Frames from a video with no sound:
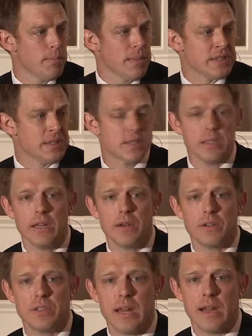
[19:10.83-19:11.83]
business
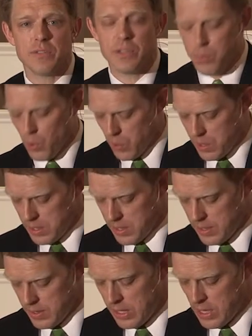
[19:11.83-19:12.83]
leaders that have
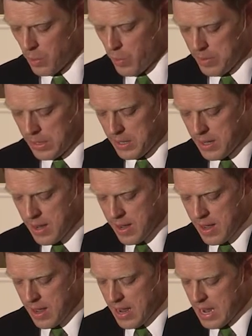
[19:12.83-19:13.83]
supported the young women
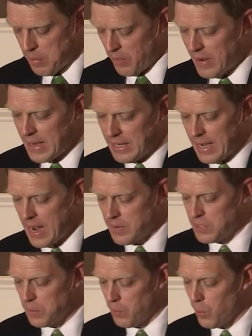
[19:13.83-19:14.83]
and provide the
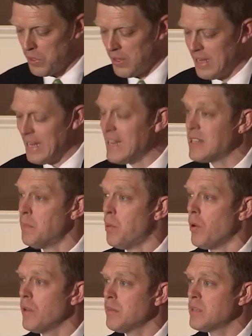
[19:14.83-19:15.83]
kind of support they need to
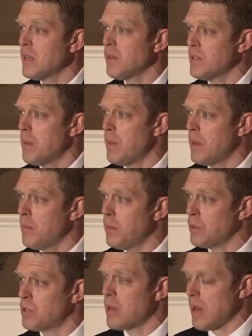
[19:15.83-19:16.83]
pull themselves up by the
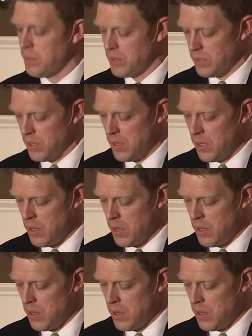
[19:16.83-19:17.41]
bootstraps